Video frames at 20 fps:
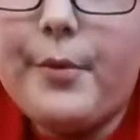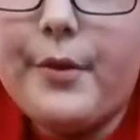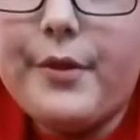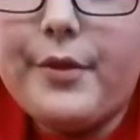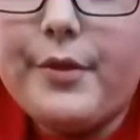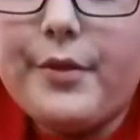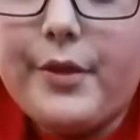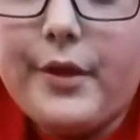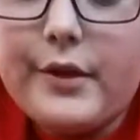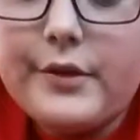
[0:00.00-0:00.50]
but
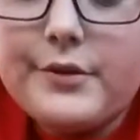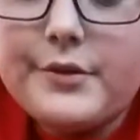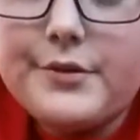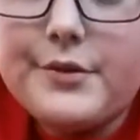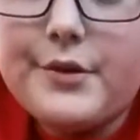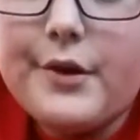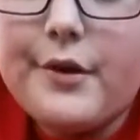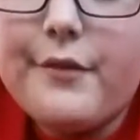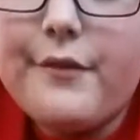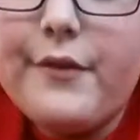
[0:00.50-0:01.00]
that
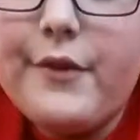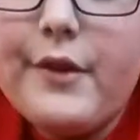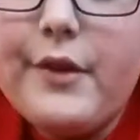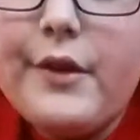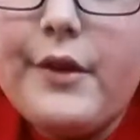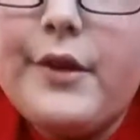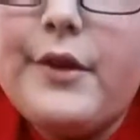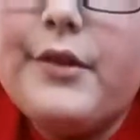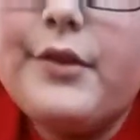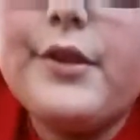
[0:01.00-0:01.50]
stuff.
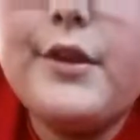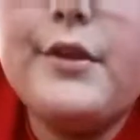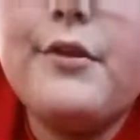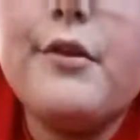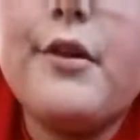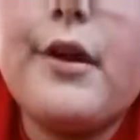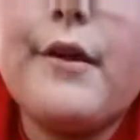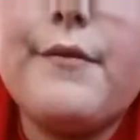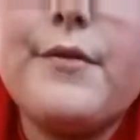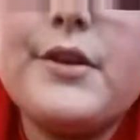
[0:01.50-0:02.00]
Then
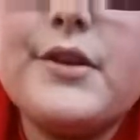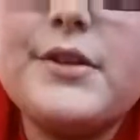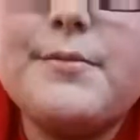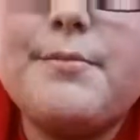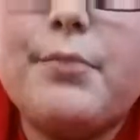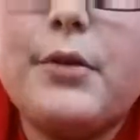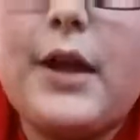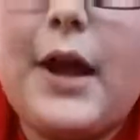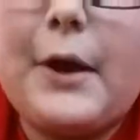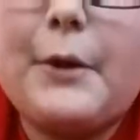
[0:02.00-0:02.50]
you have this
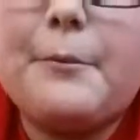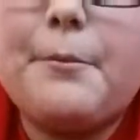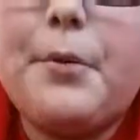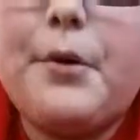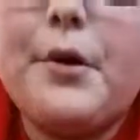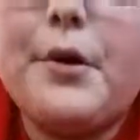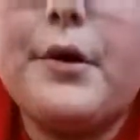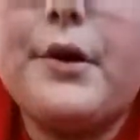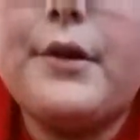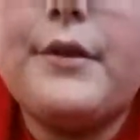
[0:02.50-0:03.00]
black part